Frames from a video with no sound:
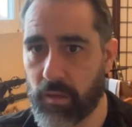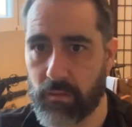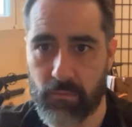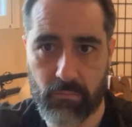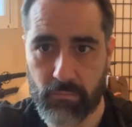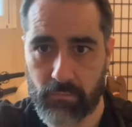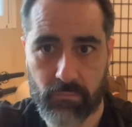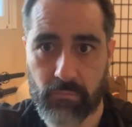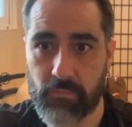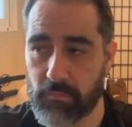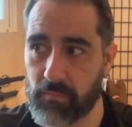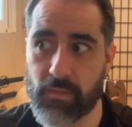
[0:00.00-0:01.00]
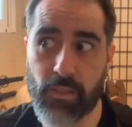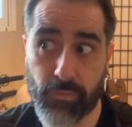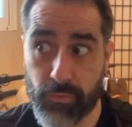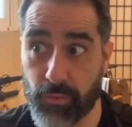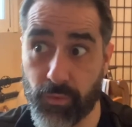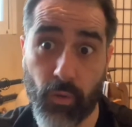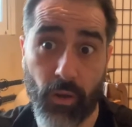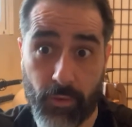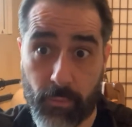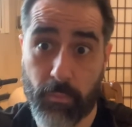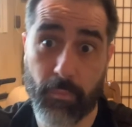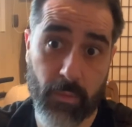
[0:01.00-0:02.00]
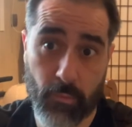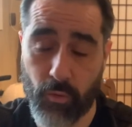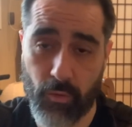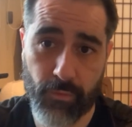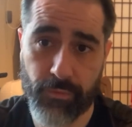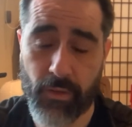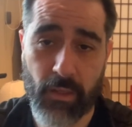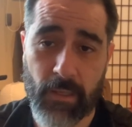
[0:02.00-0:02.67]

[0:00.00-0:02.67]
and if you have a bit more of